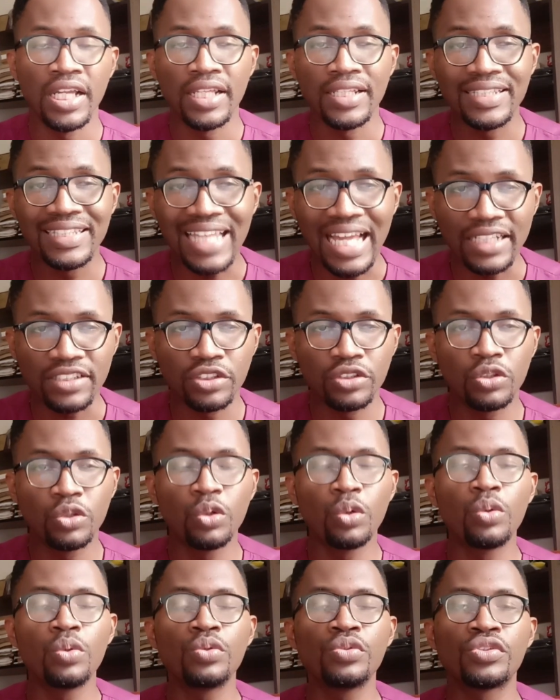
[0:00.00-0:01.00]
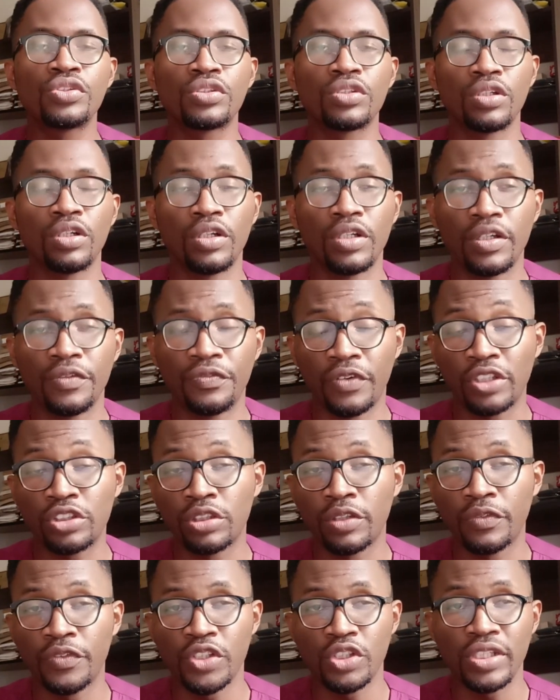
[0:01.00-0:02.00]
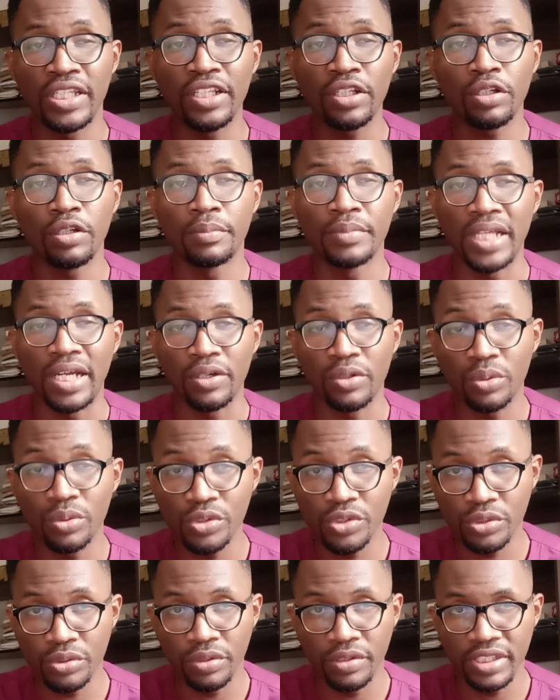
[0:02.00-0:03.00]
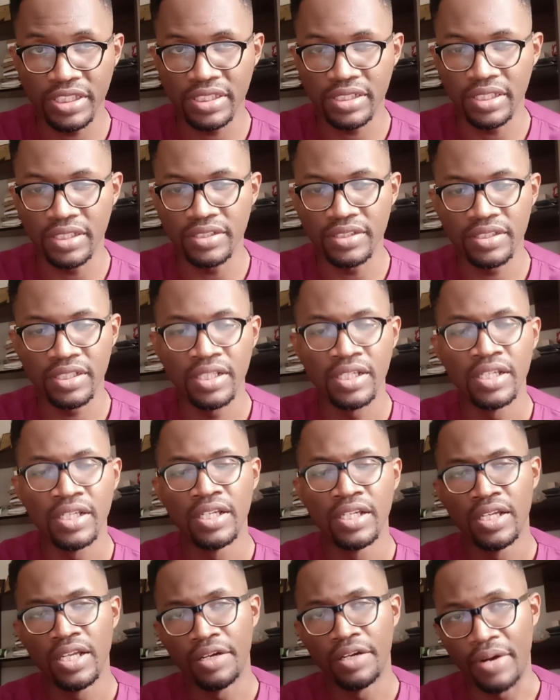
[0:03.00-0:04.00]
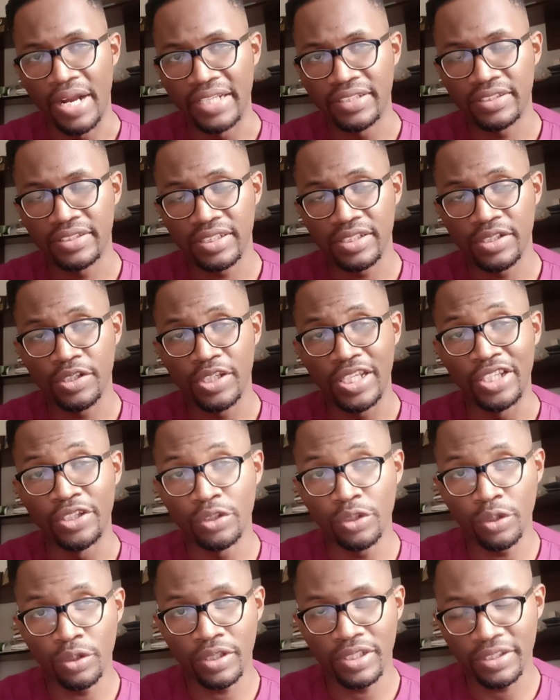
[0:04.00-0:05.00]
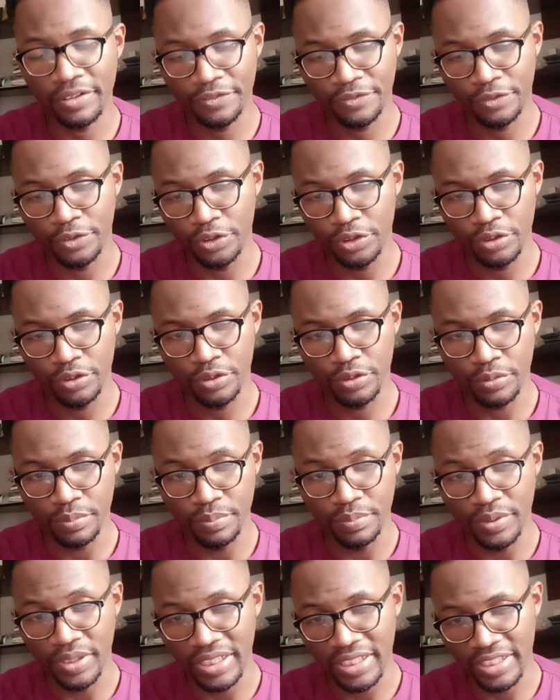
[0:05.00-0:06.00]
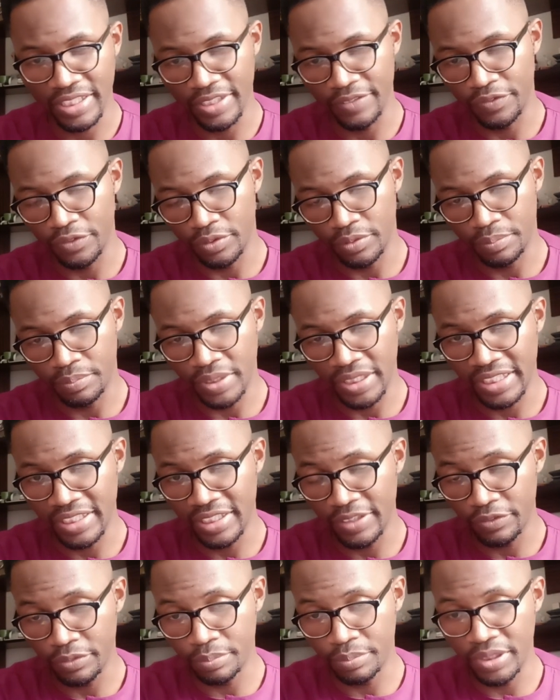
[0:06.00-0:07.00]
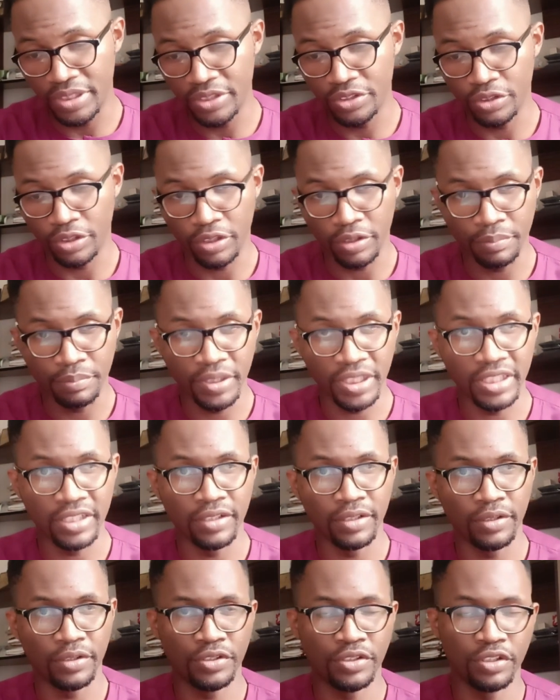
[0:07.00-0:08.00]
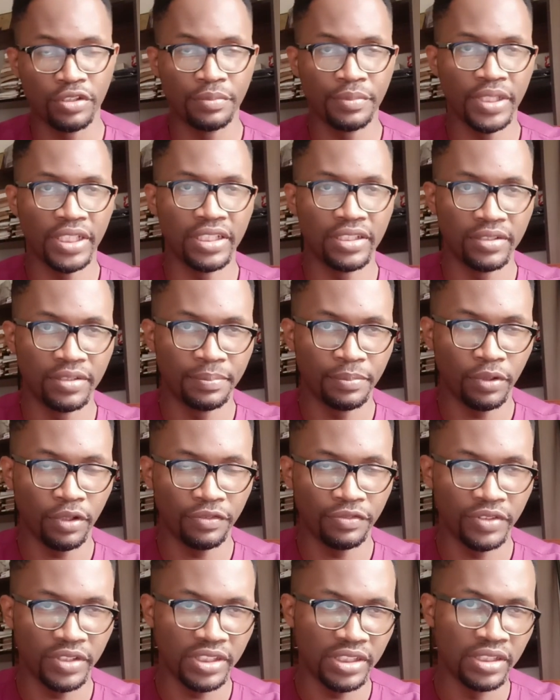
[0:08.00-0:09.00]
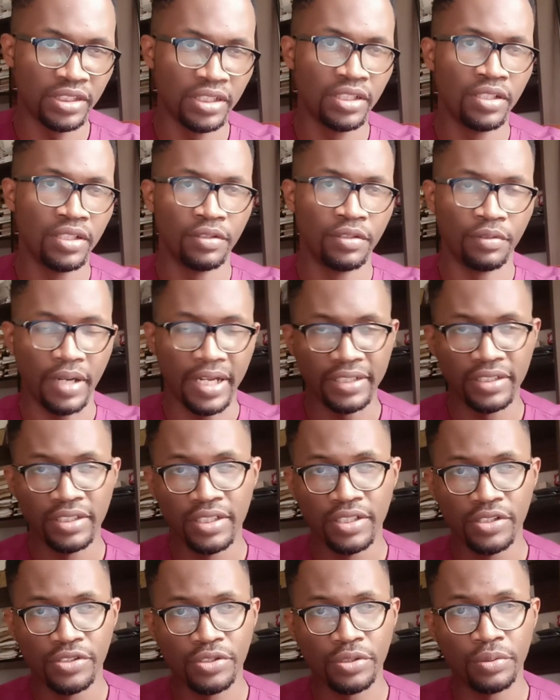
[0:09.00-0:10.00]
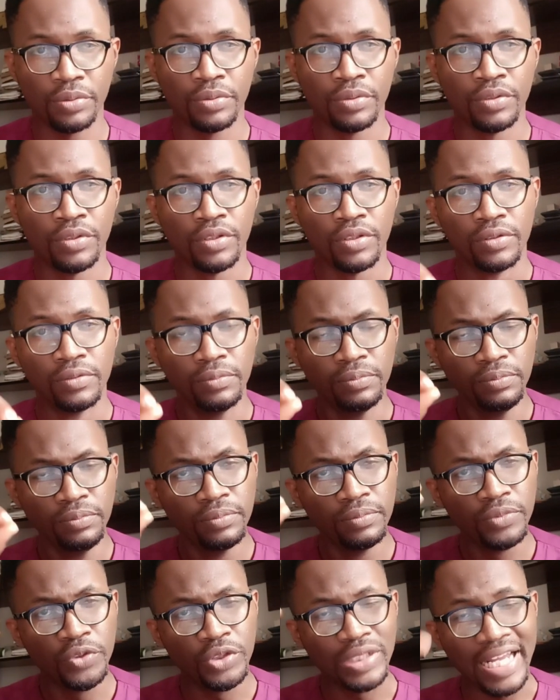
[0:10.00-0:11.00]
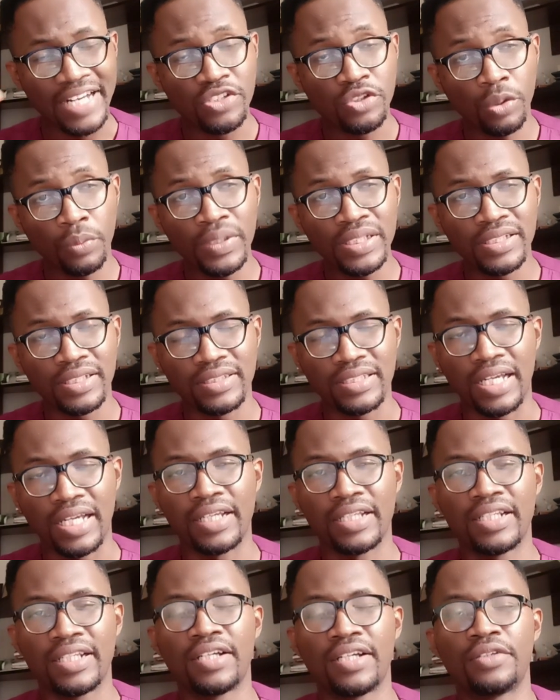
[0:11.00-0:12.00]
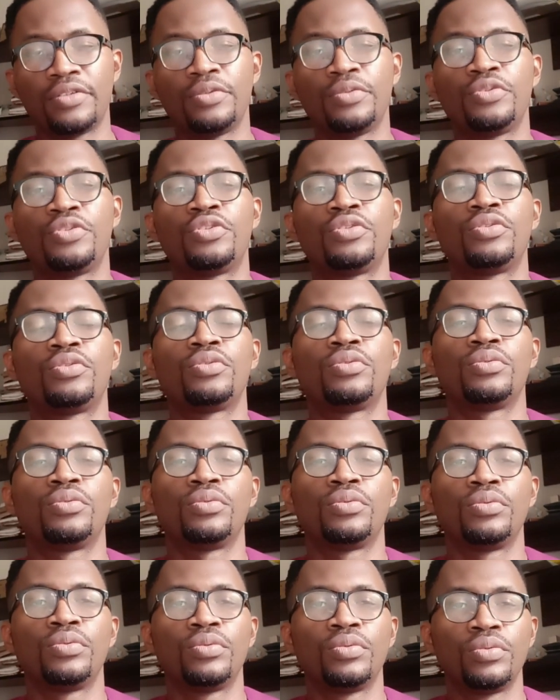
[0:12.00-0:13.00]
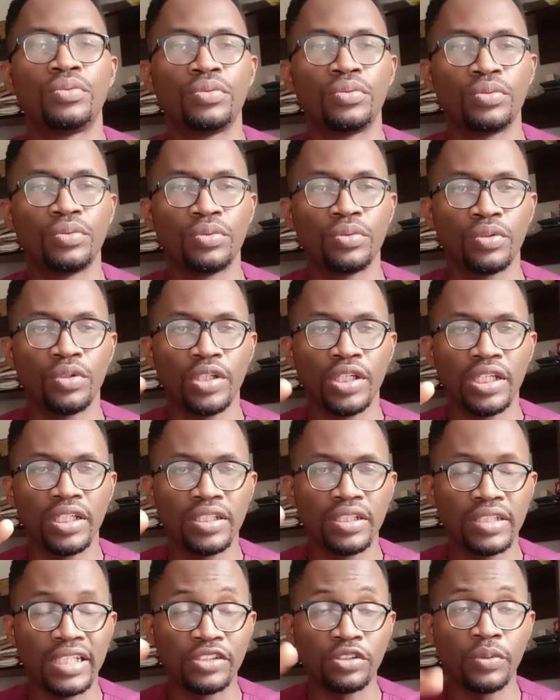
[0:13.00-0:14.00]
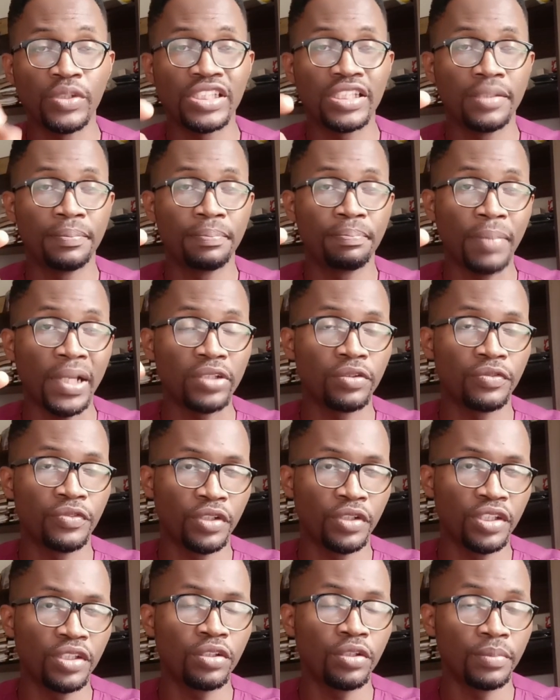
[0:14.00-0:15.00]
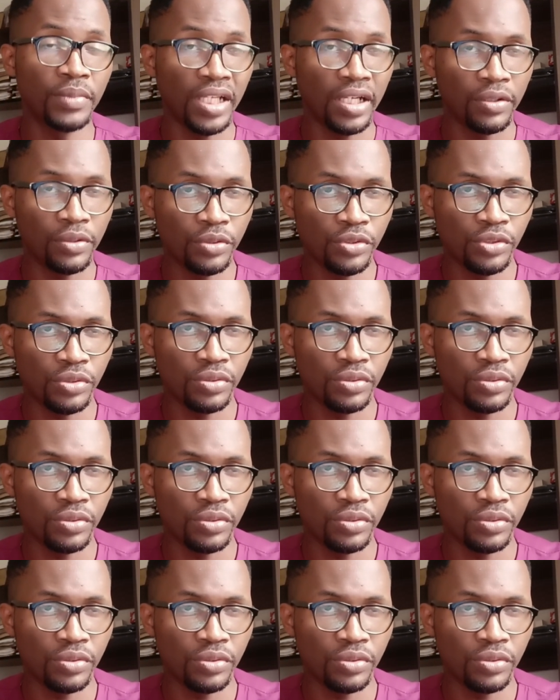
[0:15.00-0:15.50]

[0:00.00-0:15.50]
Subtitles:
that goes, a fraction of his income that goes to these things, right? In order for you to breaking even means you're not making loss, you're not making profit, right? So there is always a target that goes to, there's always a part of your income that goes to